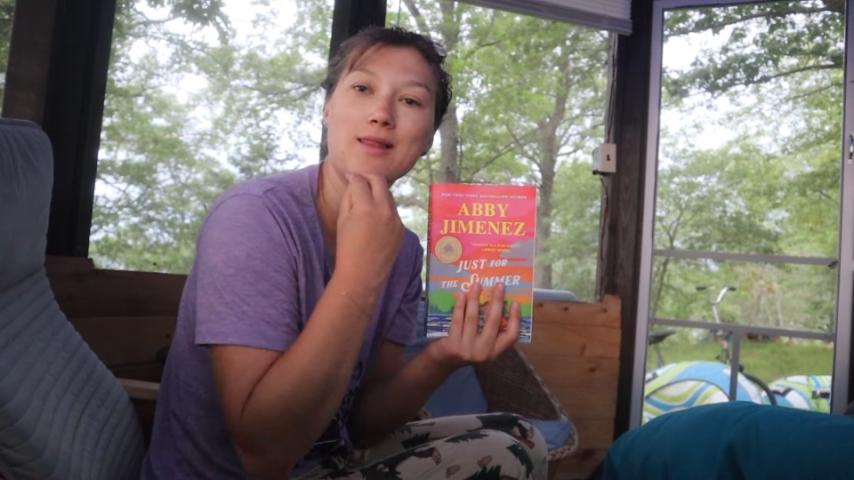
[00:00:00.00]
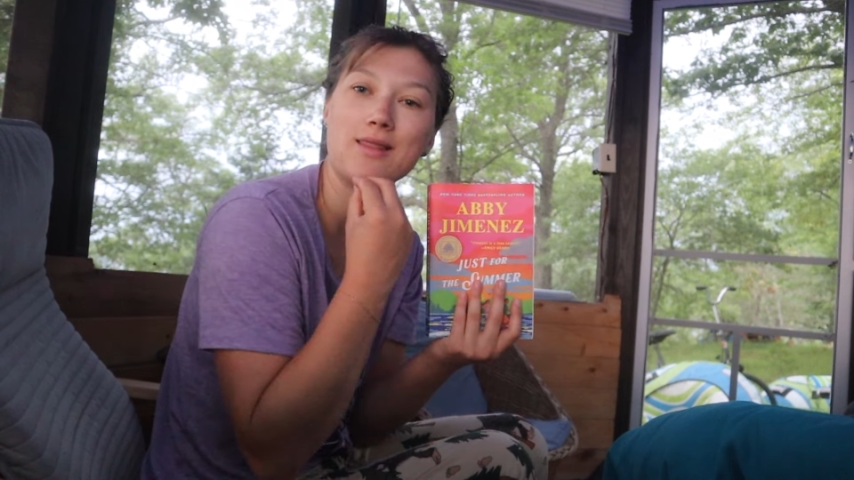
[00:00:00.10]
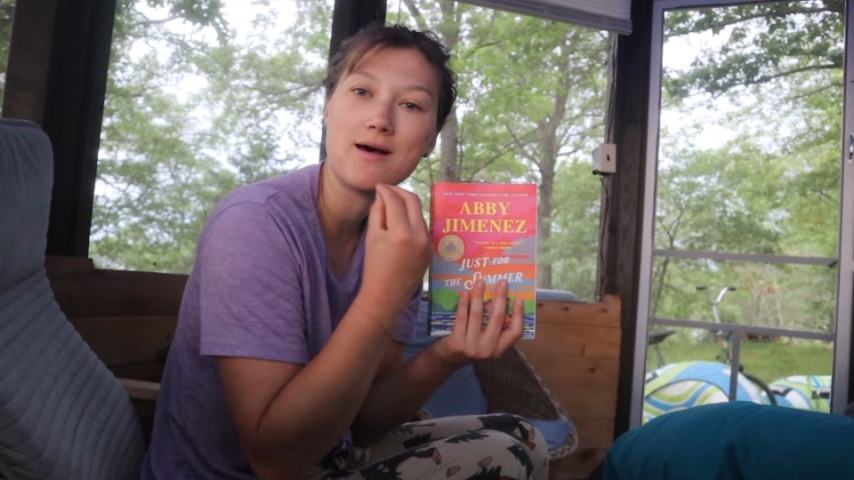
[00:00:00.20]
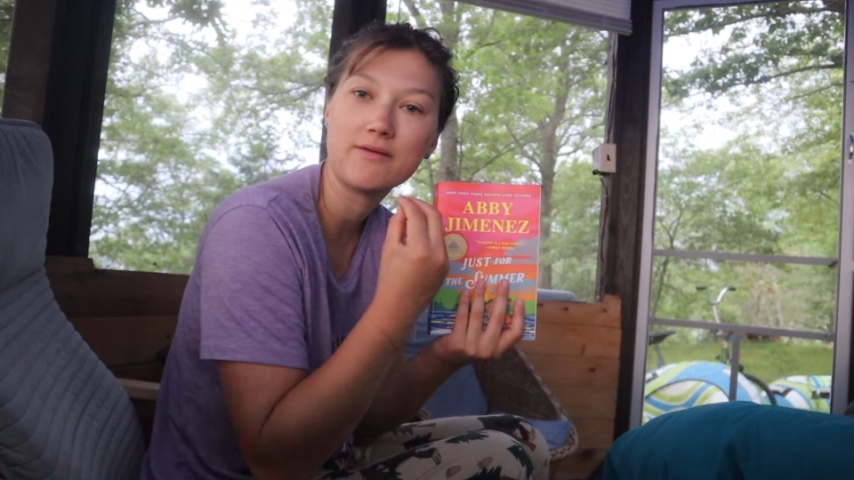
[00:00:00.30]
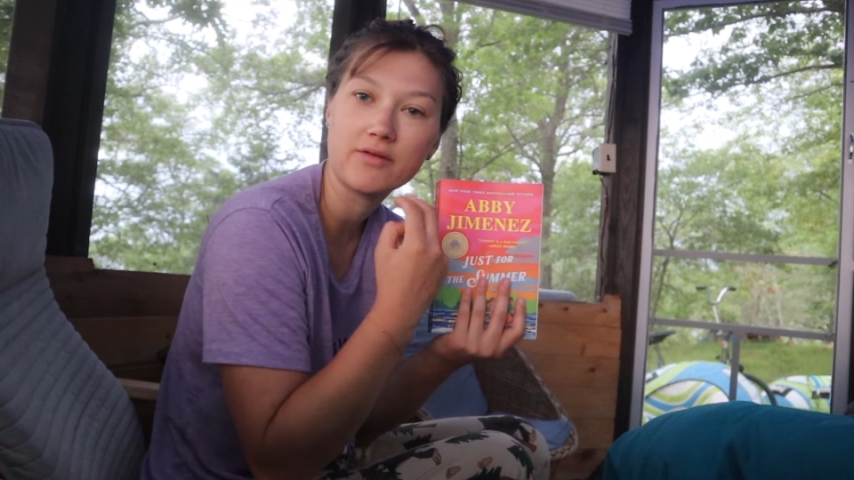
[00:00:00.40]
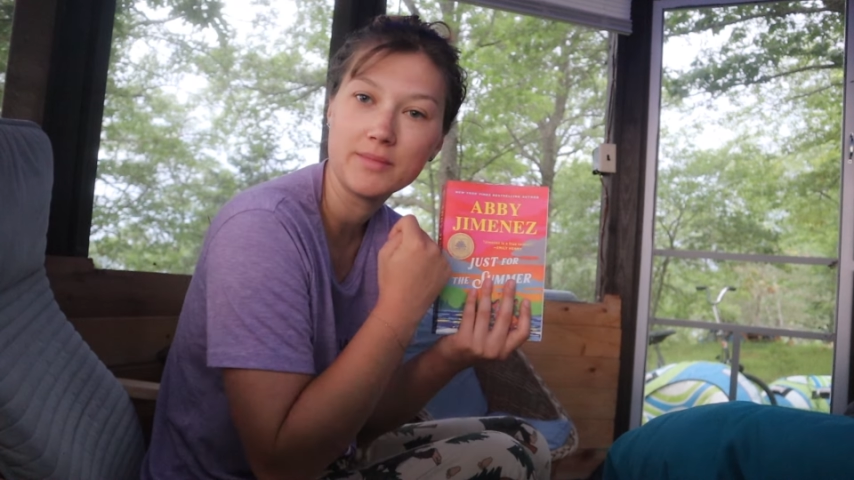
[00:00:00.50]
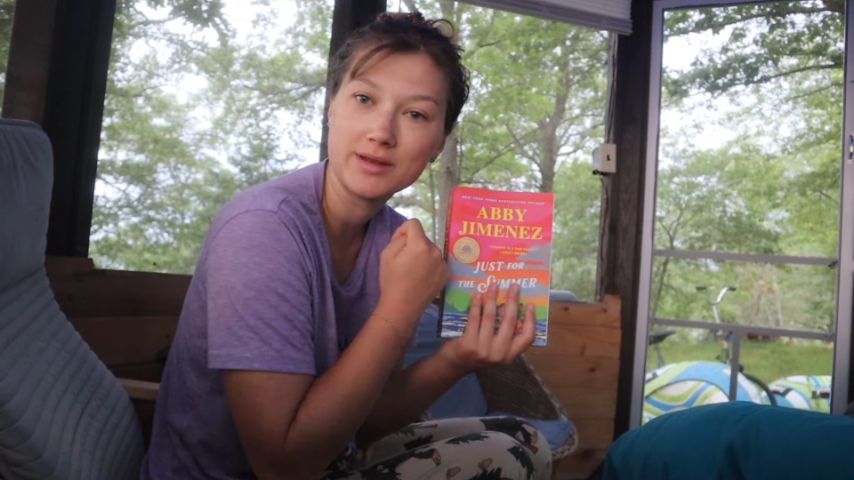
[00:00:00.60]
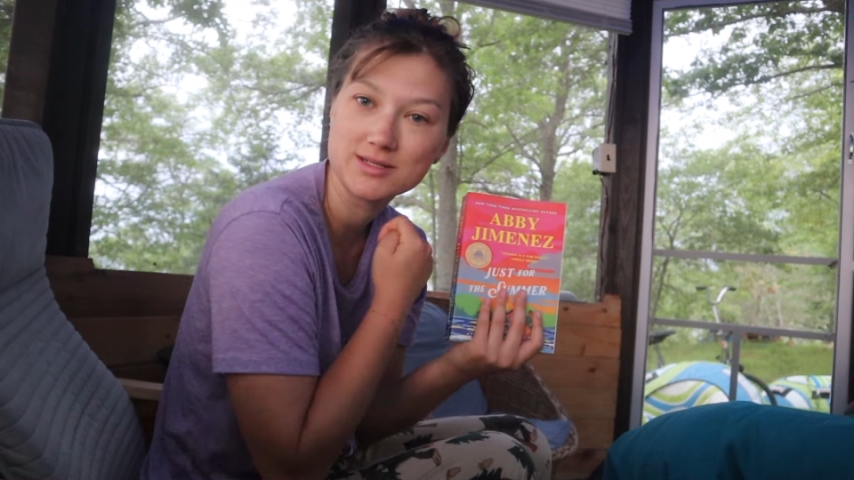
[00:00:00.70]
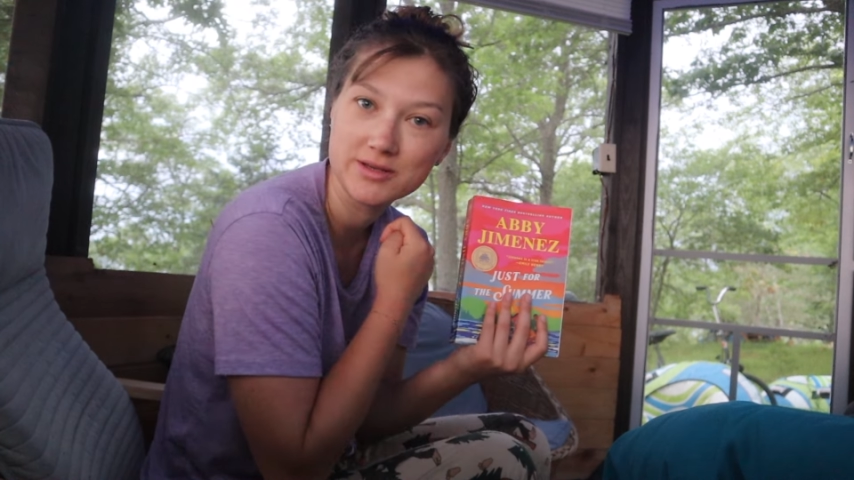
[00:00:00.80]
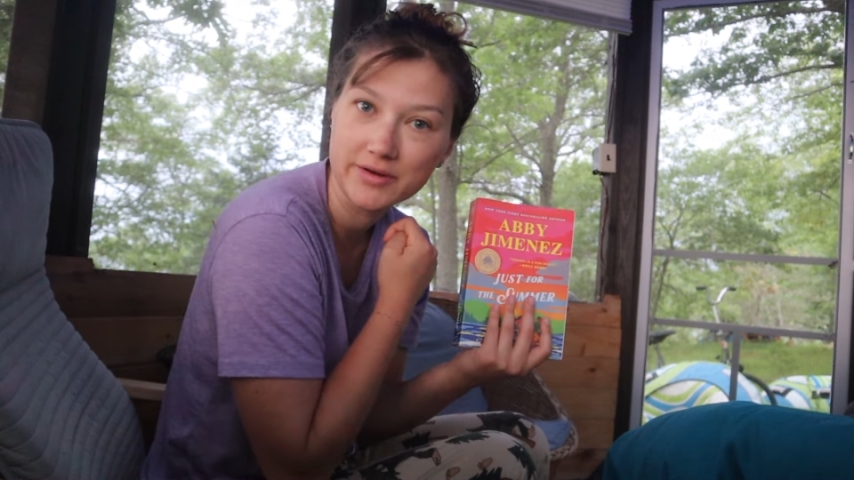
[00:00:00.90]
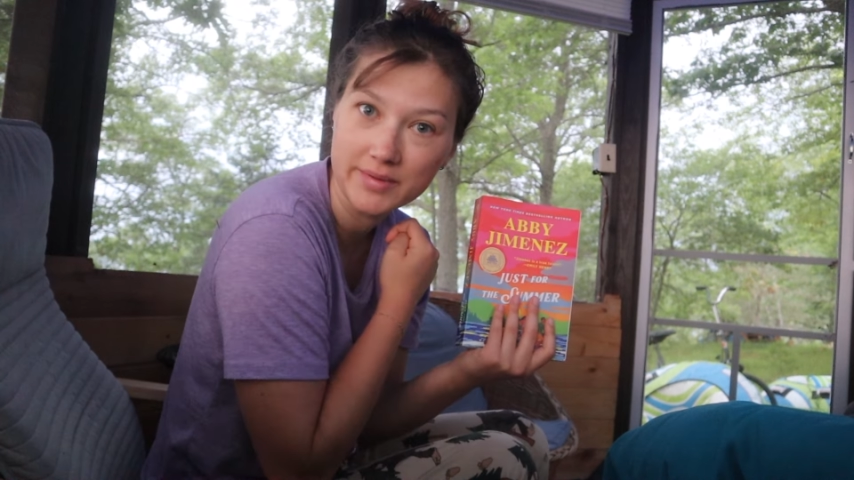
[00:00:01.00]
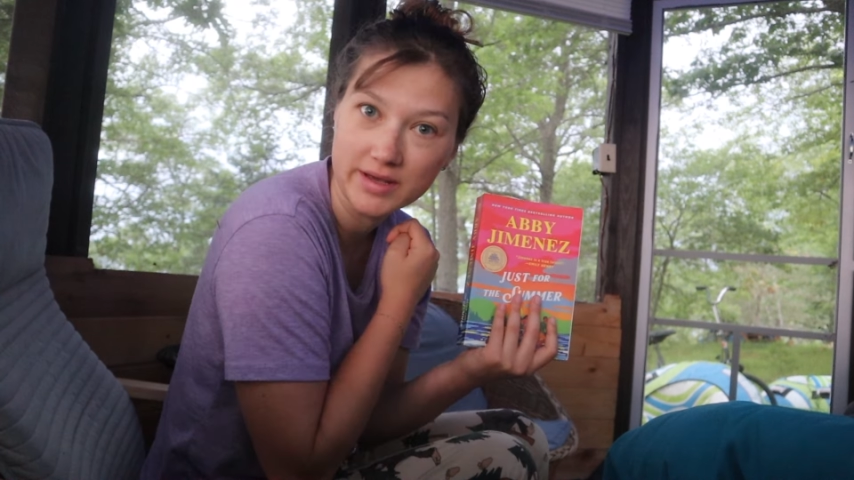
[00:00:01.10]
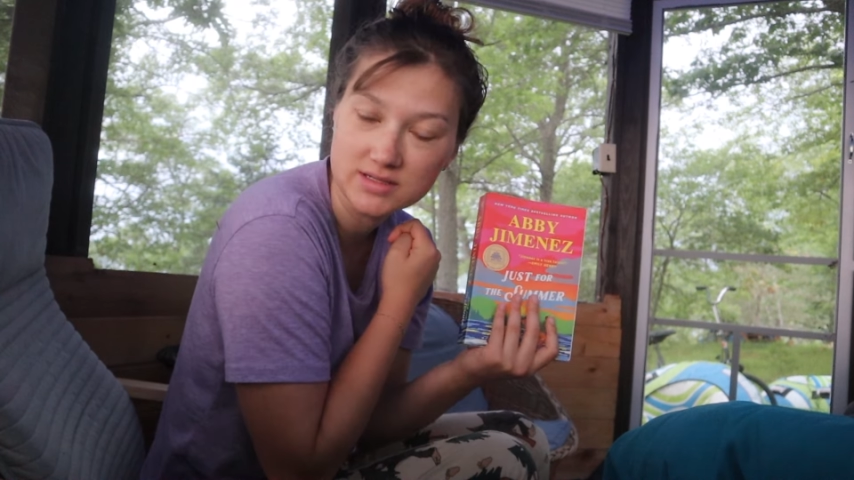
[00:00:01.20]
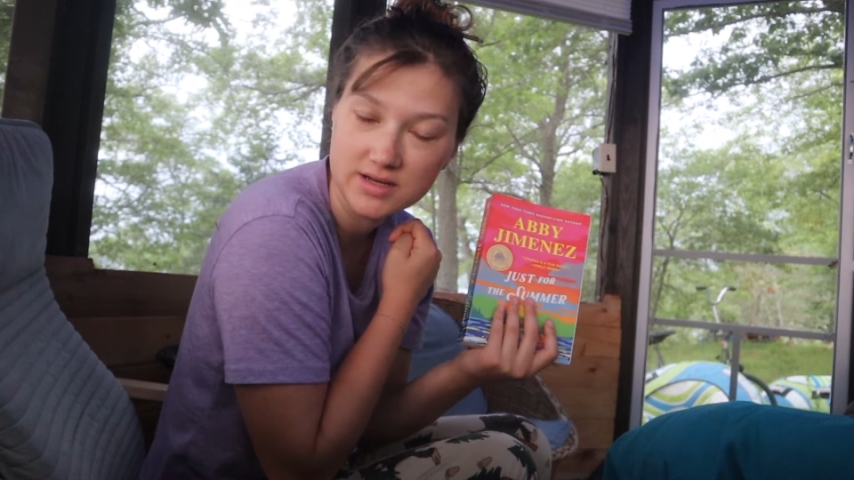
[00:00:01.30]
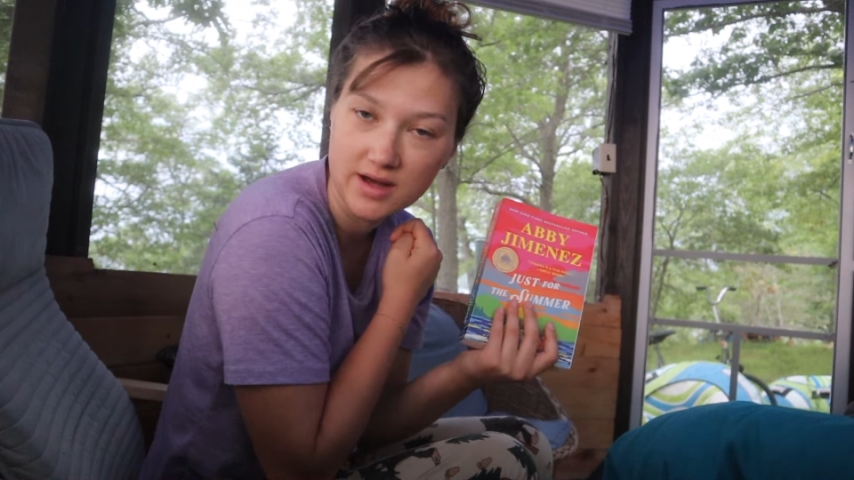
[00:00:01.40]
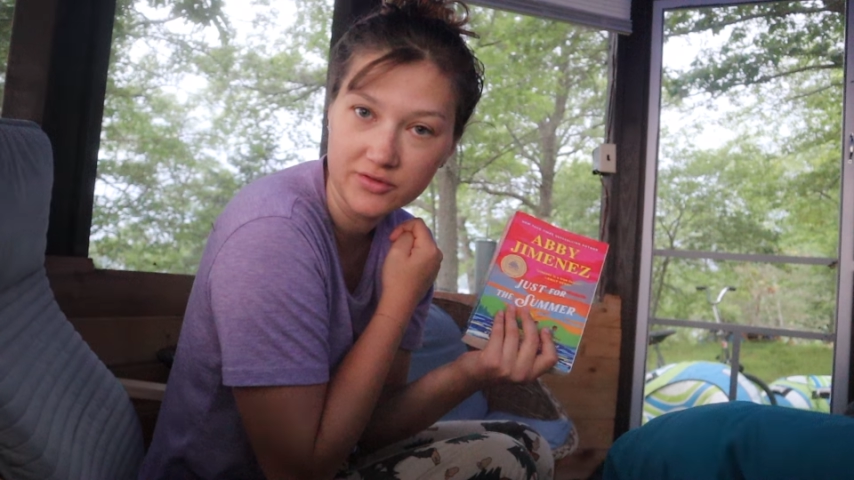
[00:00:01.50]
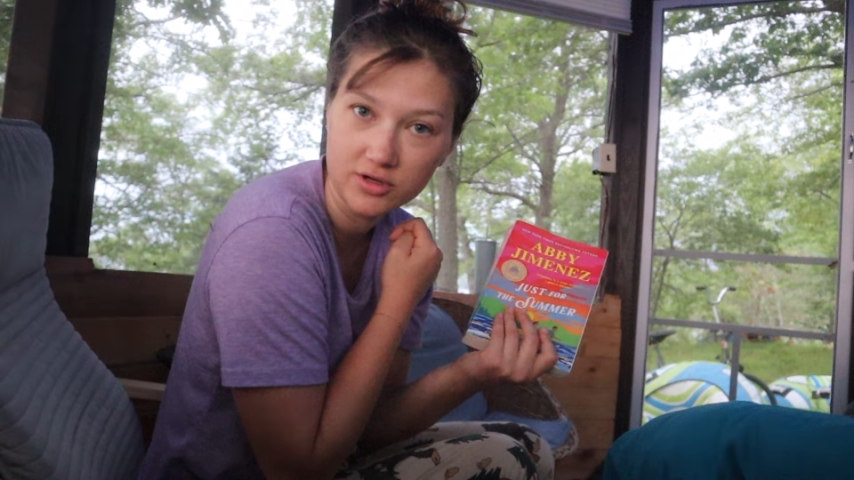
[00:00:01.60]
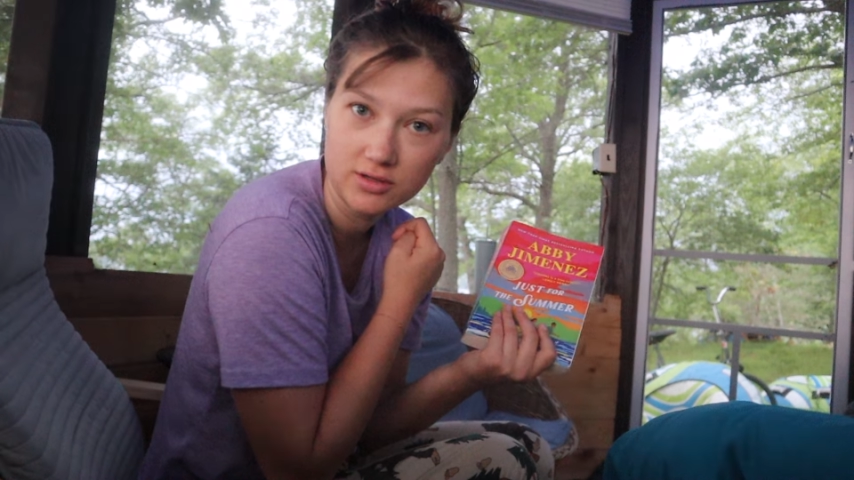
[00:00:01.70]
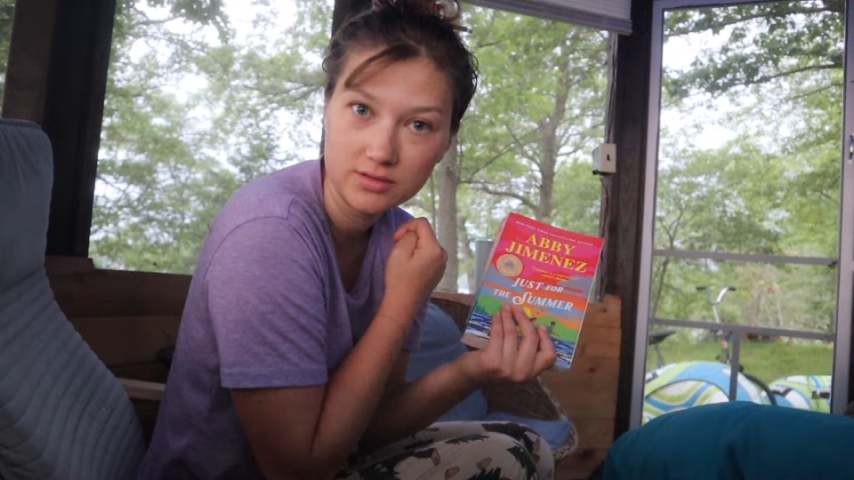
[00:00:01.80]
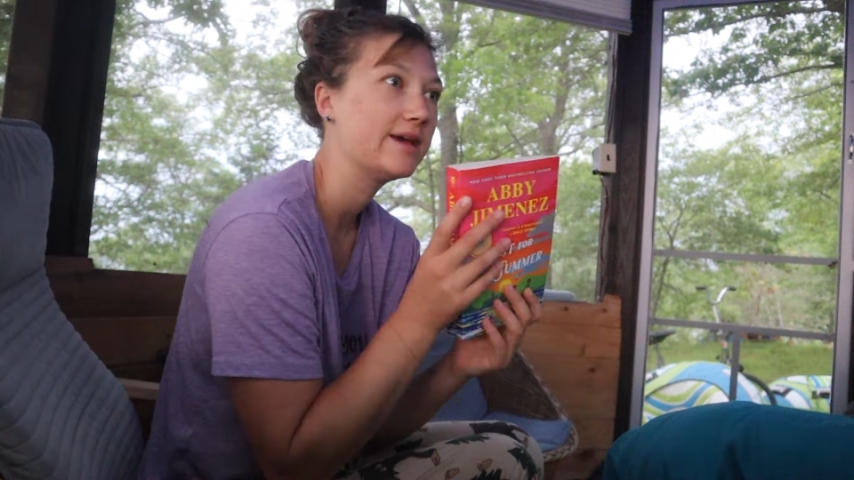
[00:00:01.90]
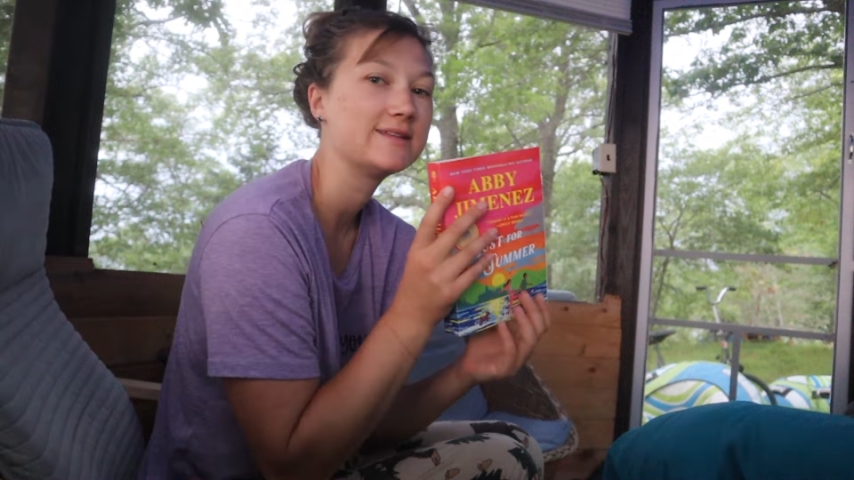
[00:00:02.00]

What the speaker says: Love a Minnesota-based novel.